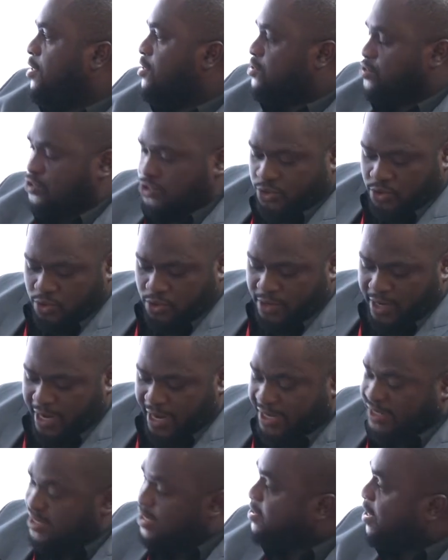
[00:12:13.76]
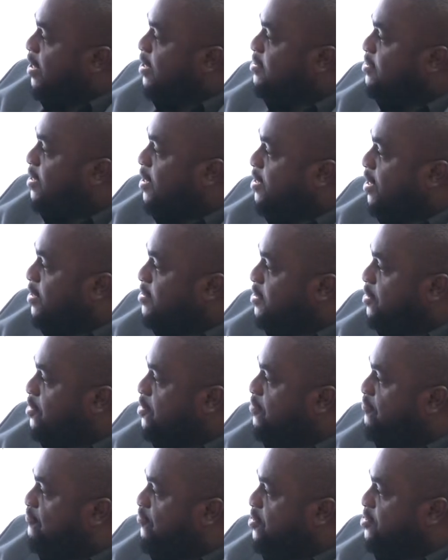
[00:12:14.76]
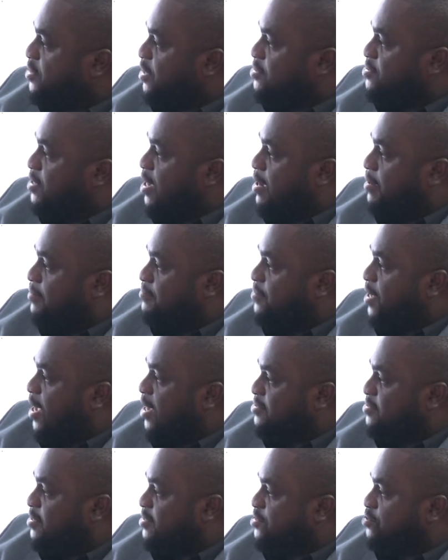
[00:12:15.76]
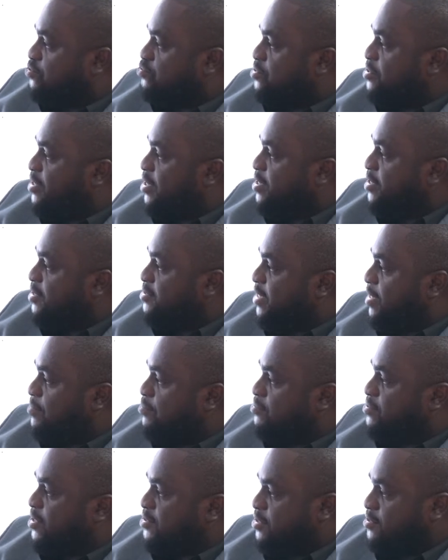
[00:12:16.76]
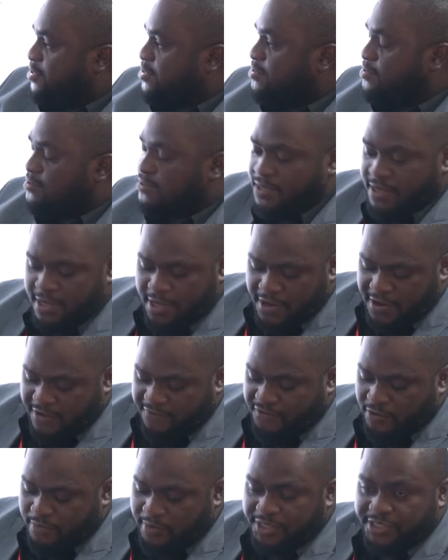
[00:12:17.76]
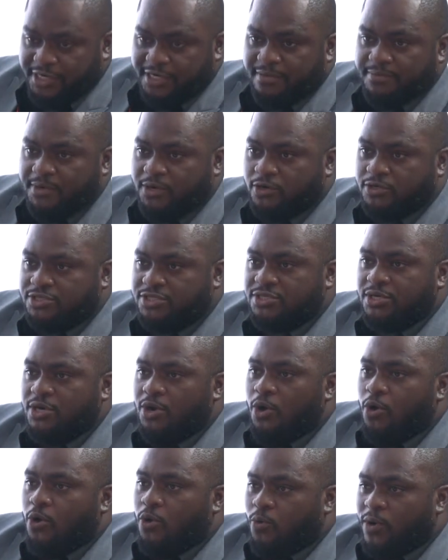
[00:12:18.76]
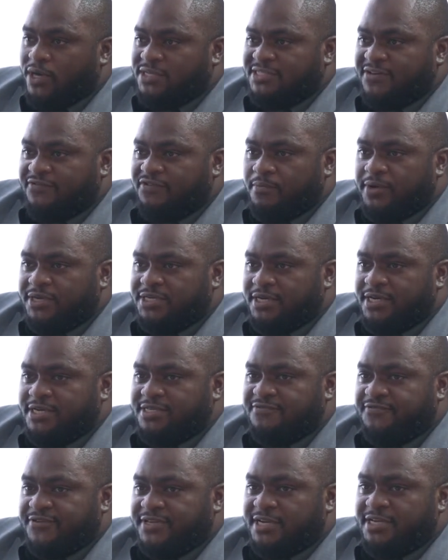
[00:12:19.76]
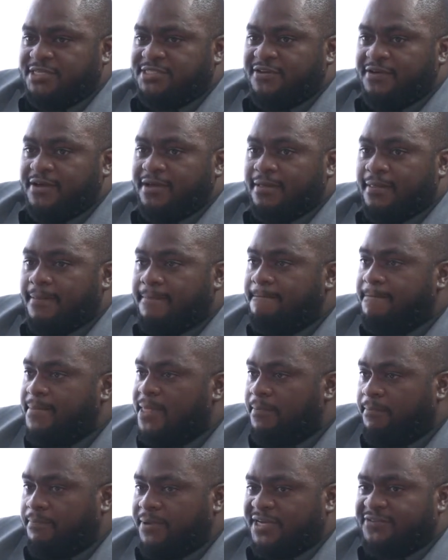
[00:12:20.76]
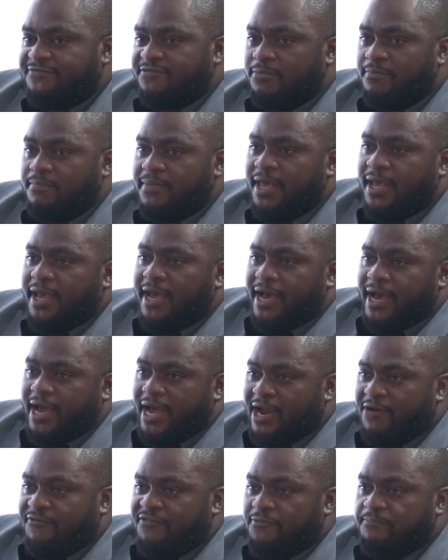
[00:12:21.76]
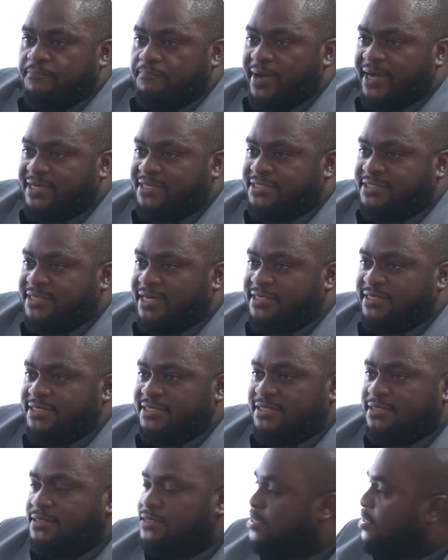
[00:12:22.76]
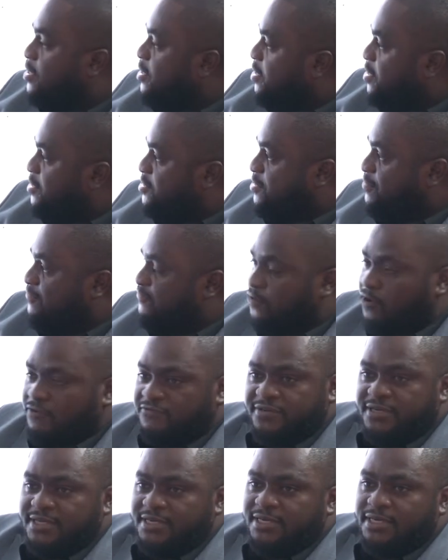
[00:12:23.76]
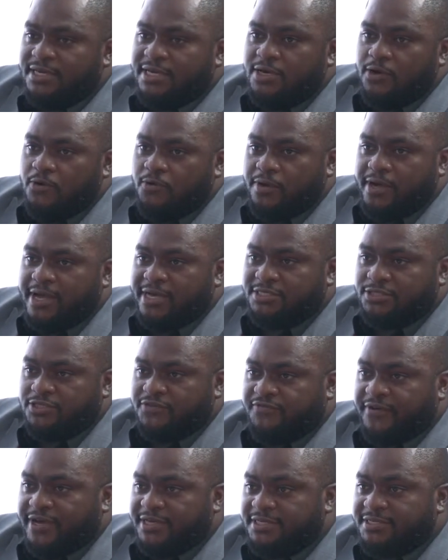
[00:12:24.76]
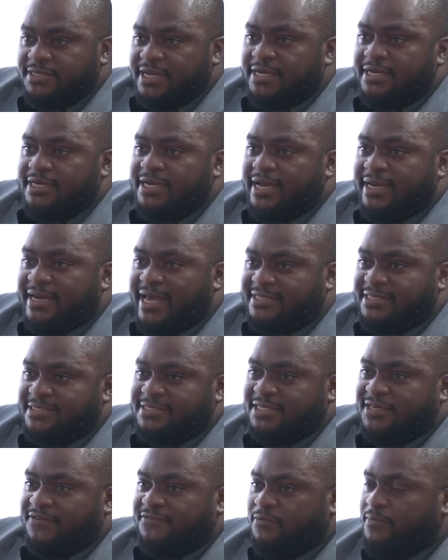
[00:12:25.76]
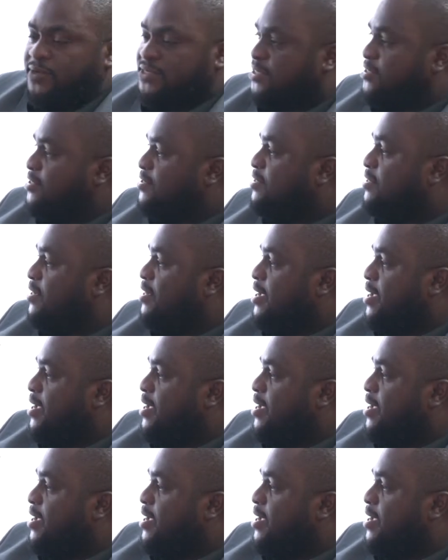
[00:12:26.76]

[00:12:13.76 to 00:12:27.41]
So another key feature is access to near real-time trusted information, because once the information is fed in the platform, every part that is involved will get notified, and you can access that information